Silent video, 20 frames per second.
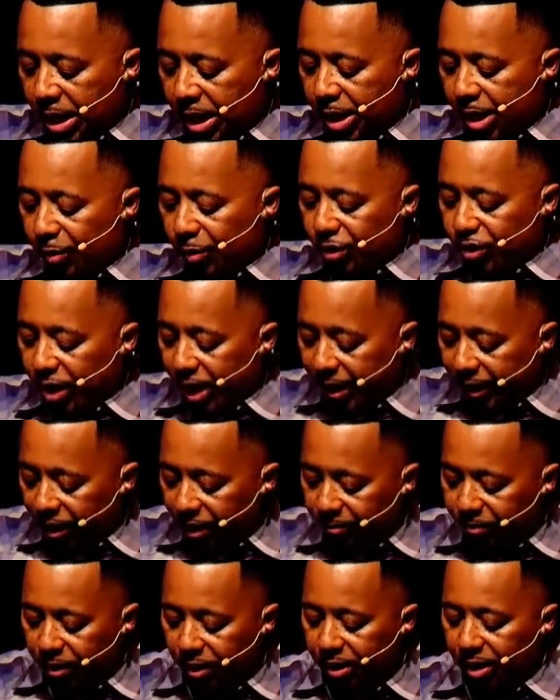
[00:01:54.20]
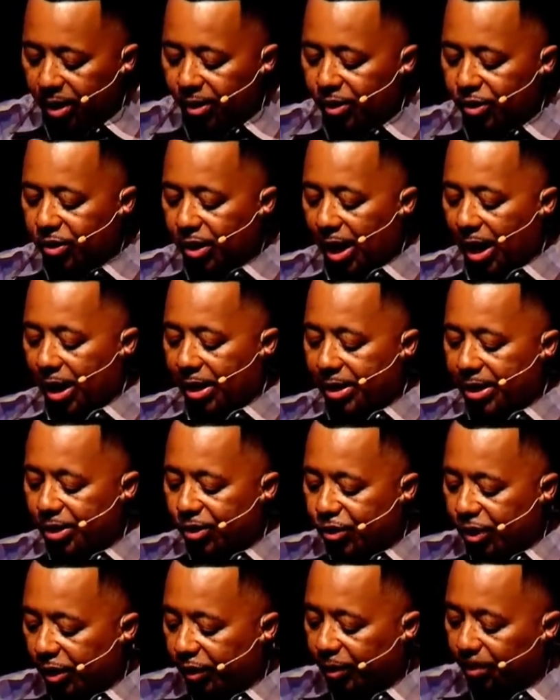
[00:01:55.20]
He was taking them to the other side, and he
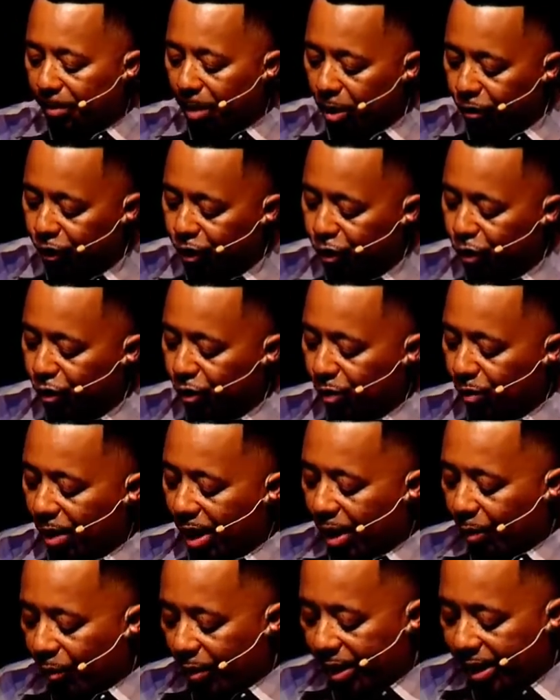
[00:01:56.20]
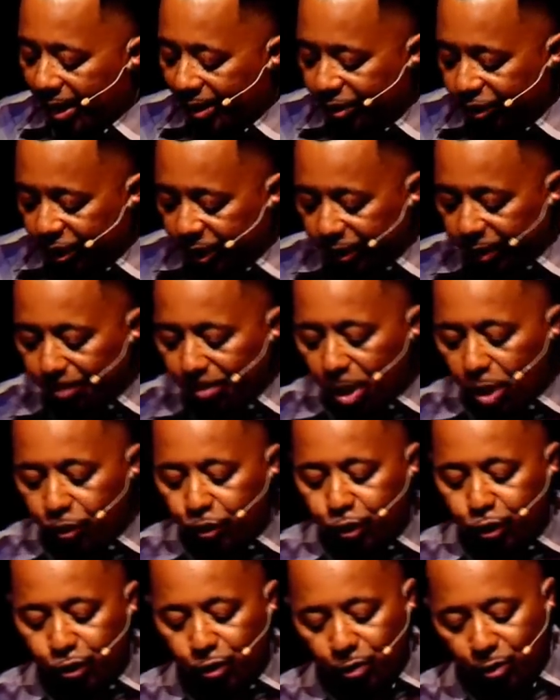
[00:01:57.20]
sent the multitude away. When he had sent the
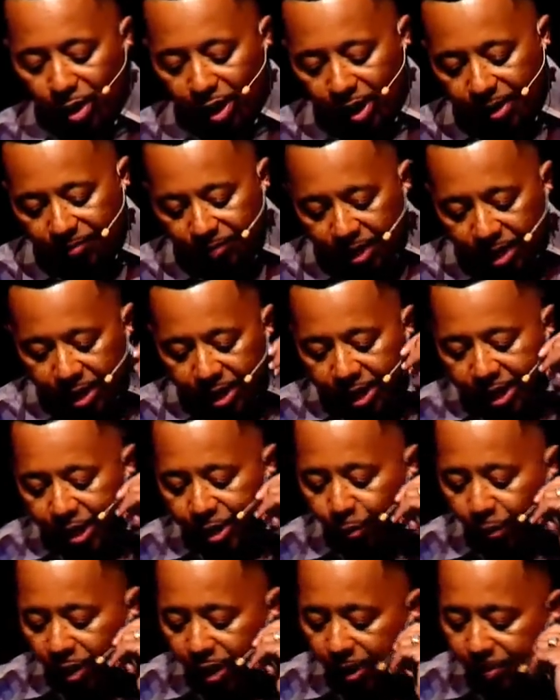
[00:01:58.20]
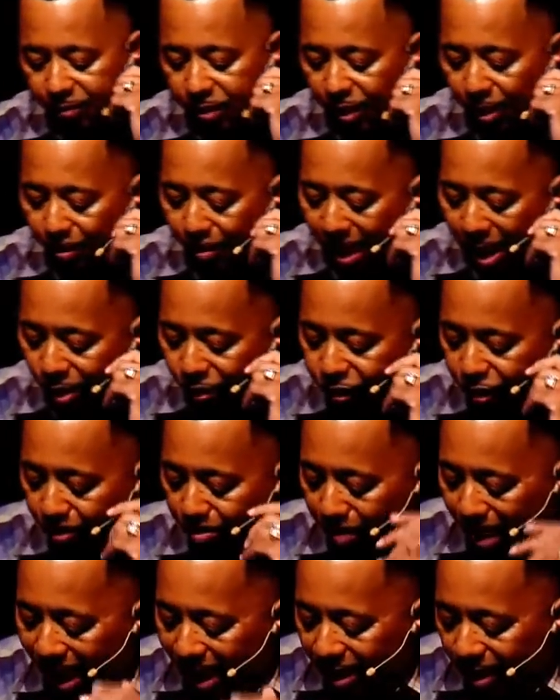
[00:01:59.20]
multitude away, he went up to the mountain
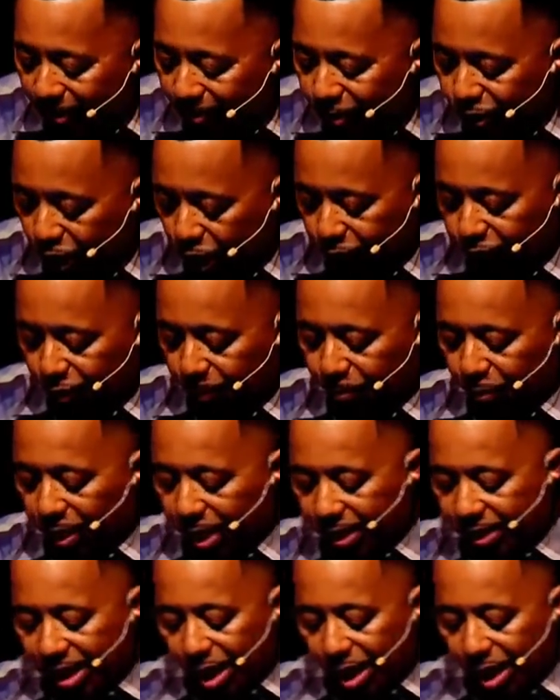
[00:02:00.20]
by himself to pray.